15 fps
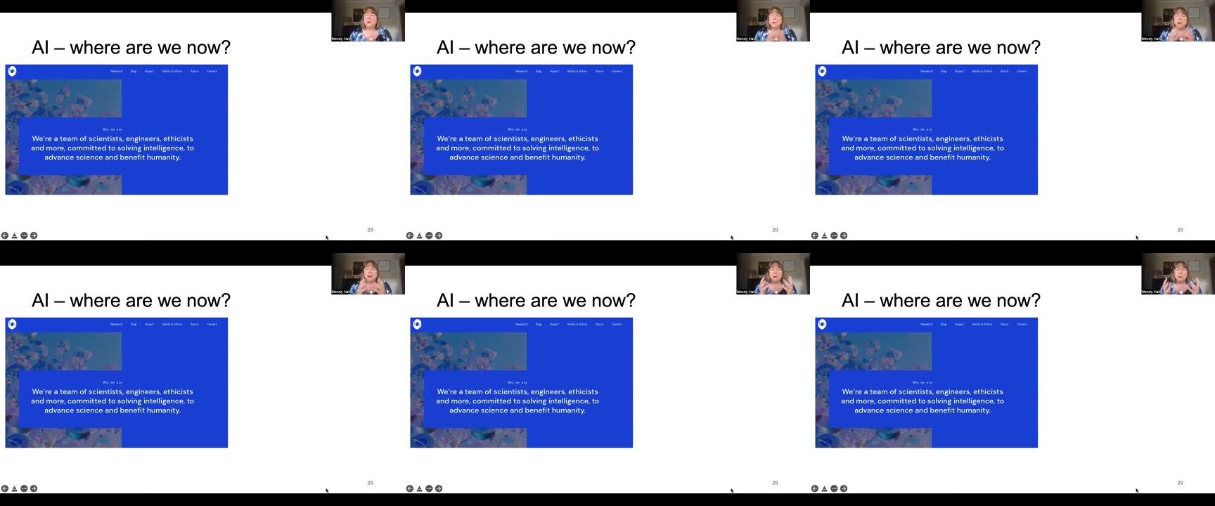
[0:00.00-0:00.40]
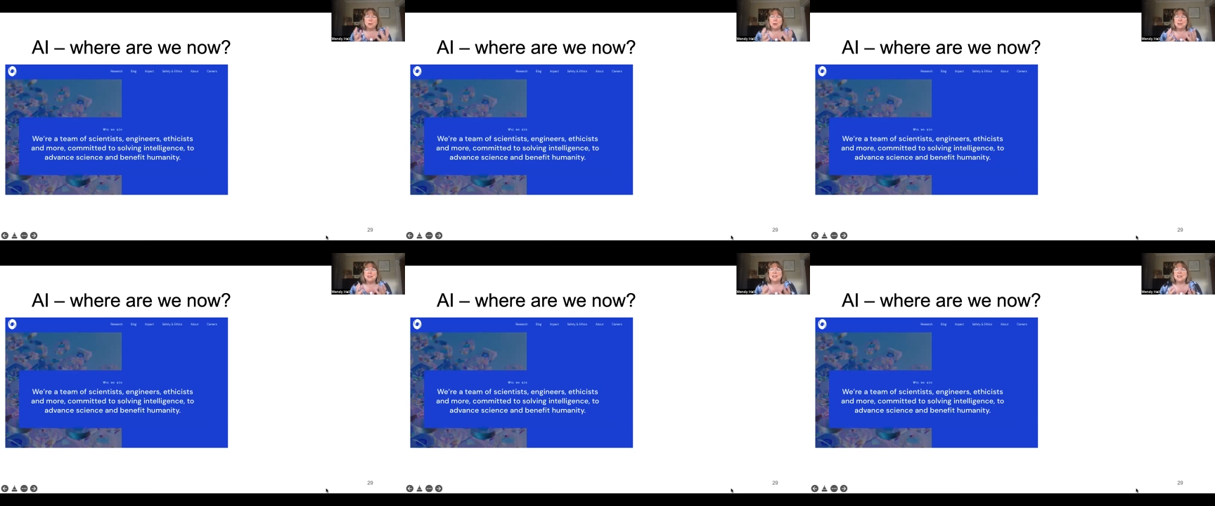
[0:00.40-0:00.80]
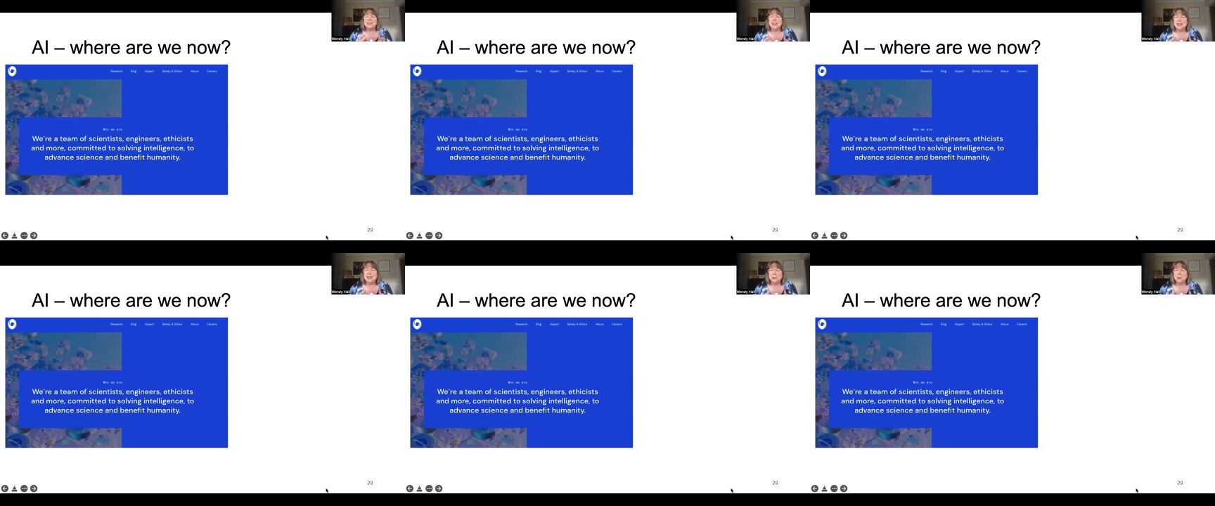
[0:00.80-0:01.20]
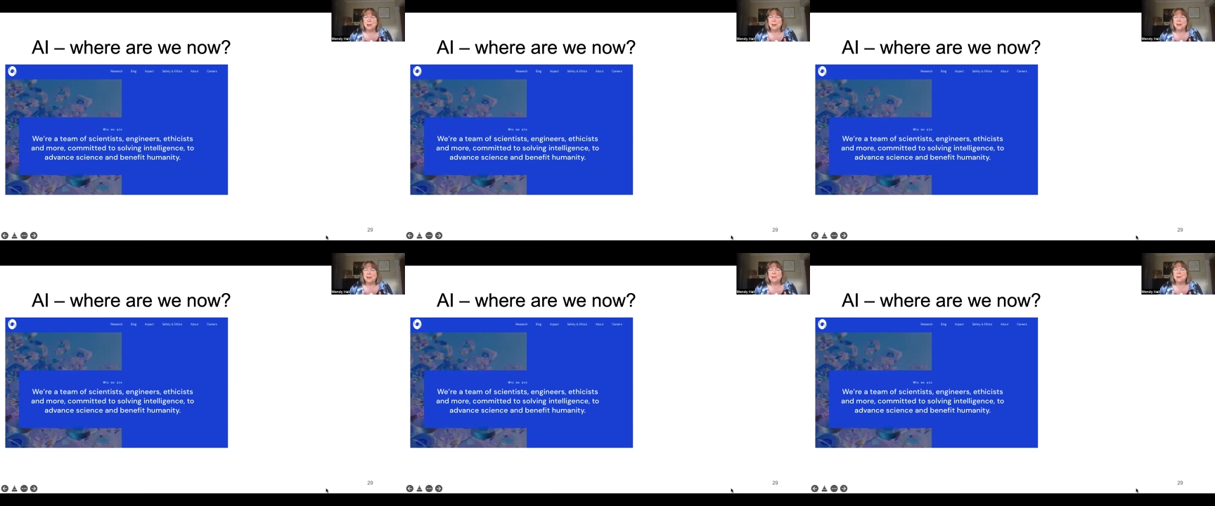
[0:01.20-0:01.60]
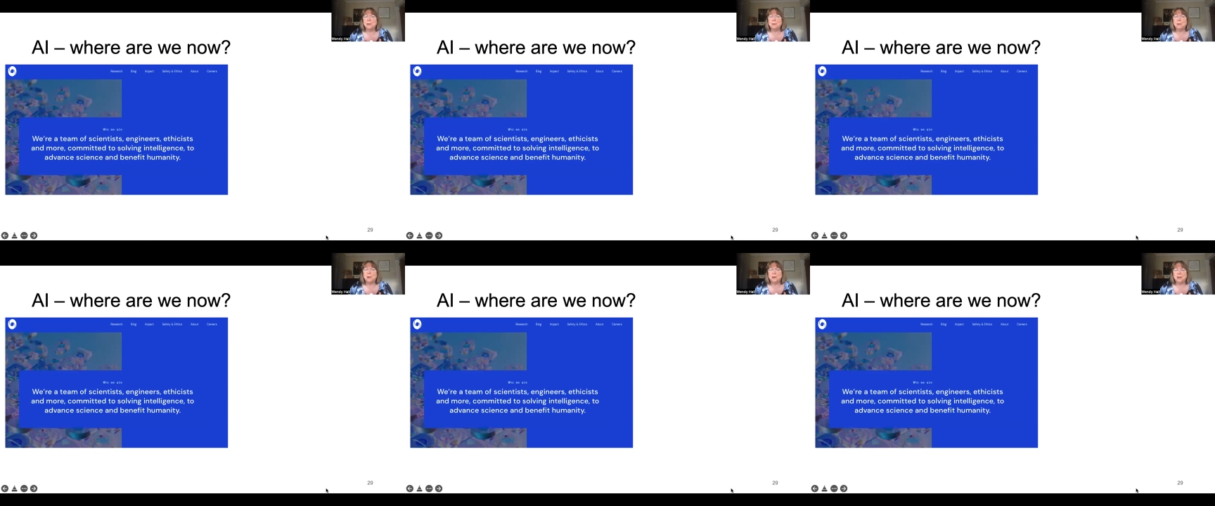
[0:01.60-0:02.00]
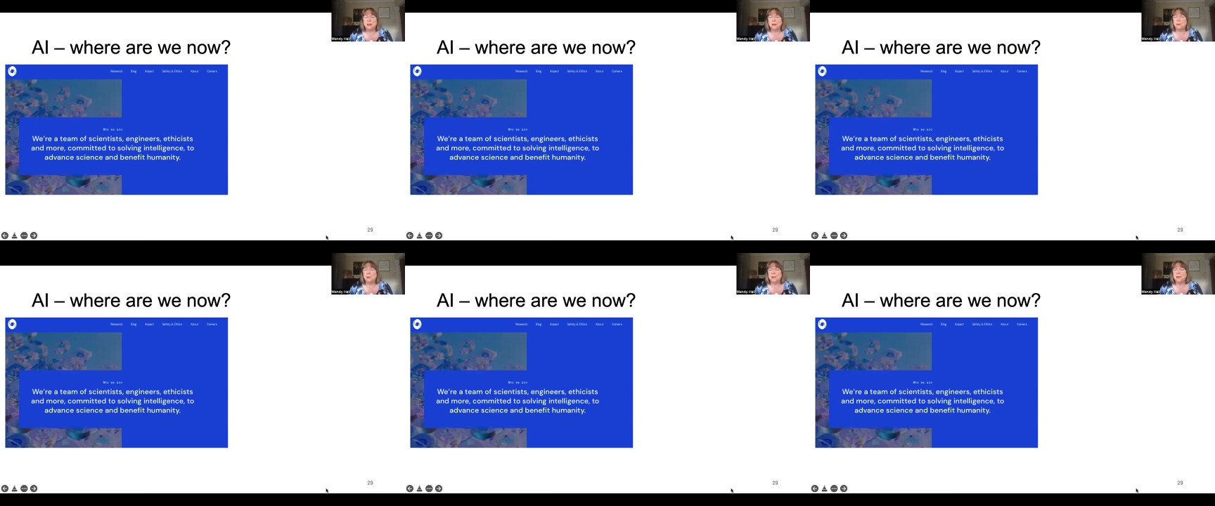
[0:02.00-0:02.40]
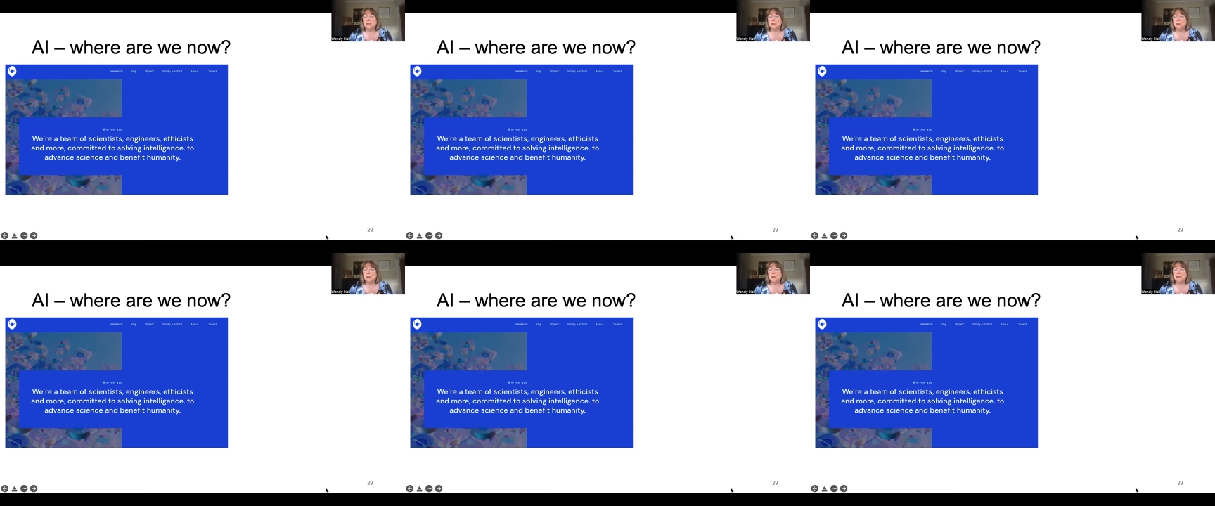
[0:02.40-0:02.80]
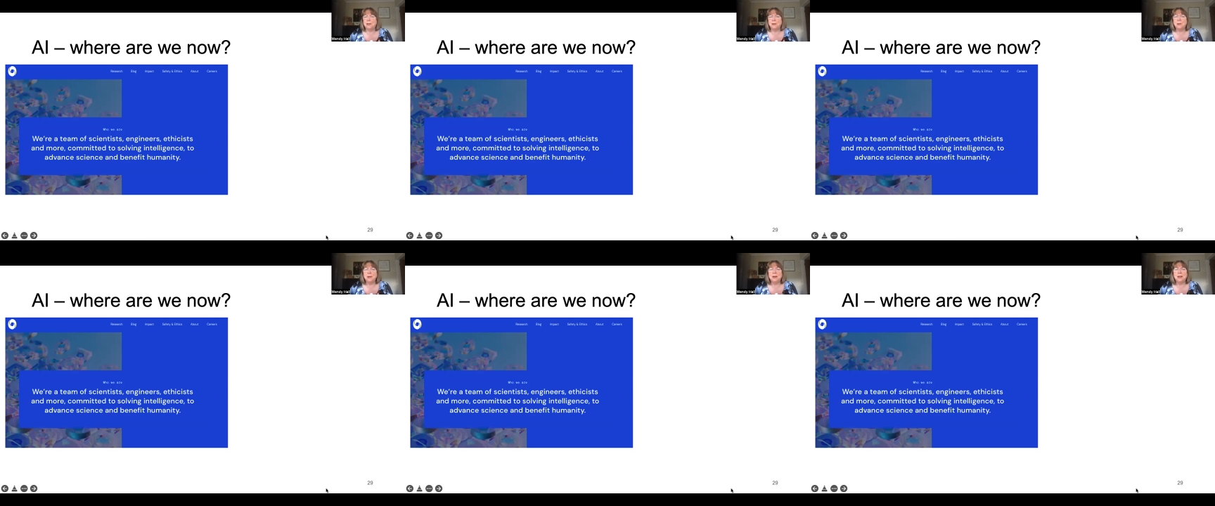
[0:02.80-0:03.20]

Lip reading: Nobody's mouth can be seen.